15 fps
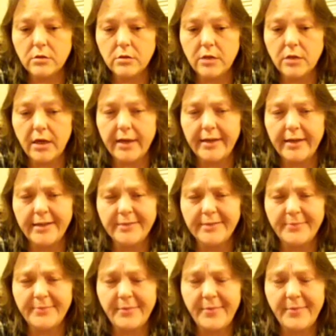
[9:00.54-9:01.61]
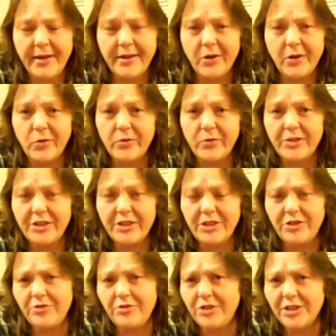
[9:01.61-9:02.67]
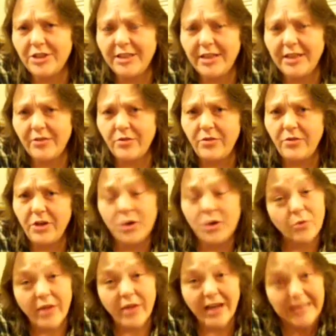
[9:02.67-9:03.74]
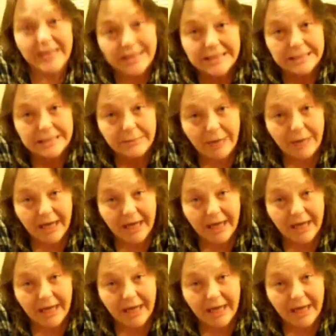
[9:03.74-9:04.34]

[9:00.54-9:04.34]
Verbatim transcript: I guess my main goal is to just get through the year without killing somebody.